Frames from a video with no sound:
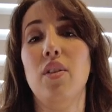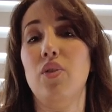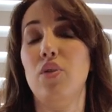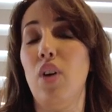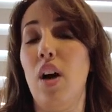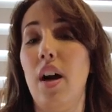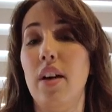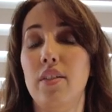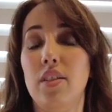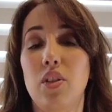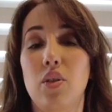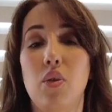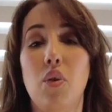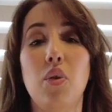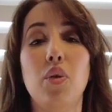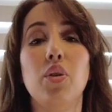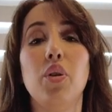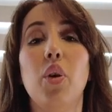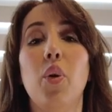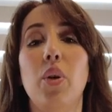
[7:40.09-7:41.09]
to answer
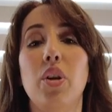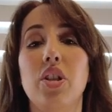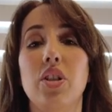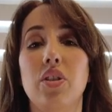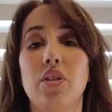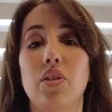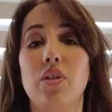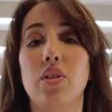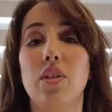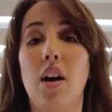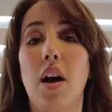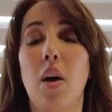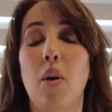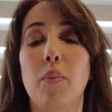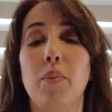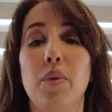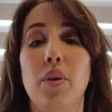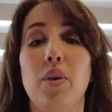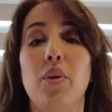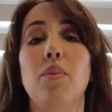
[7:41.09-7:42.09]
all your questions to
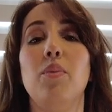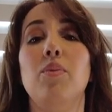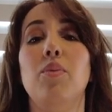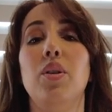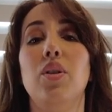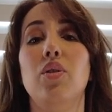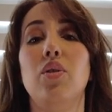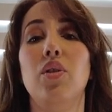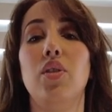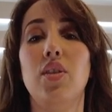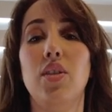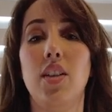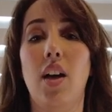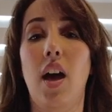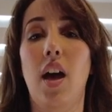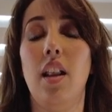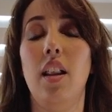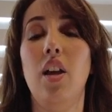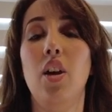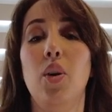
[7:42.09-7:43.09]
help you with your
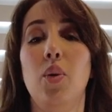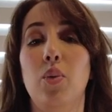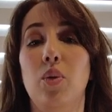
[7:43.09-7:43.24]
style,